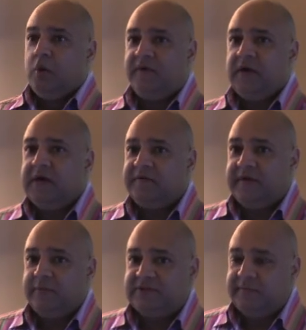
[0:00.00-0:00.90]
Well, funnily
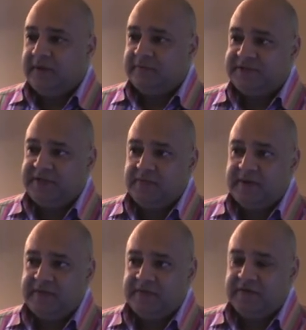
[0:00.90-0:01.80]
enough, it was something I was thinking
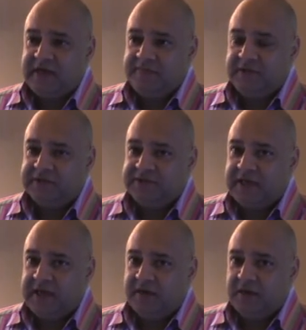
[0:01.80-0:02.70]
about the other day because,
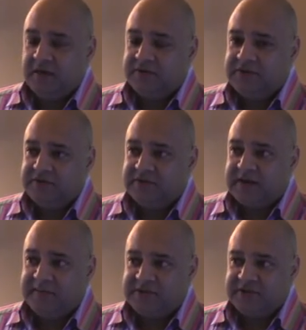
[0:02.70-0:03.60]
again, to use an
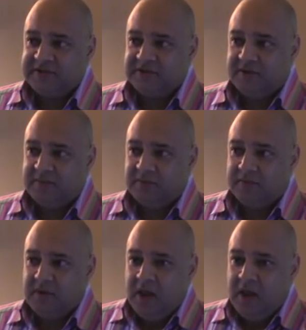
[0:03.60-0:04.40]
Amazon example,